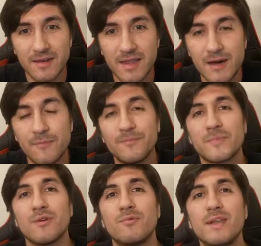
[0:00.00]
Now,
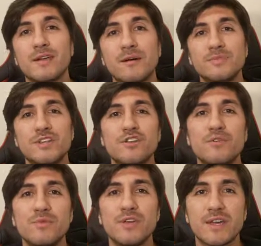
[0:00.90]
when it comes to the
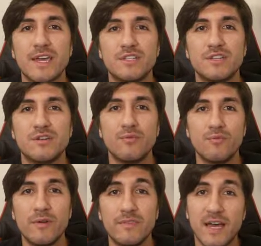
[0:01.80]
communication
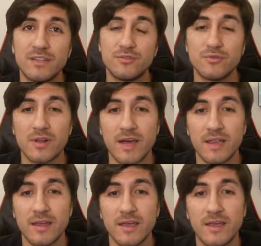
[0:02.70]
with the actual
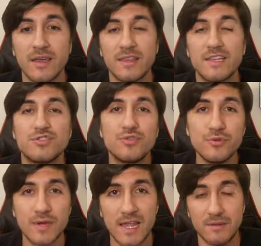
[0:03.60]
client, there's
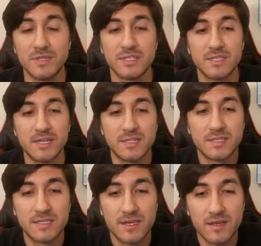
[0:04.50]
2 elements to
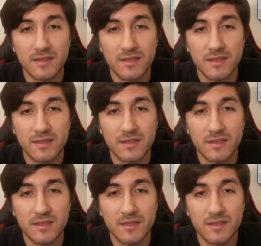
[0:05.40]
this.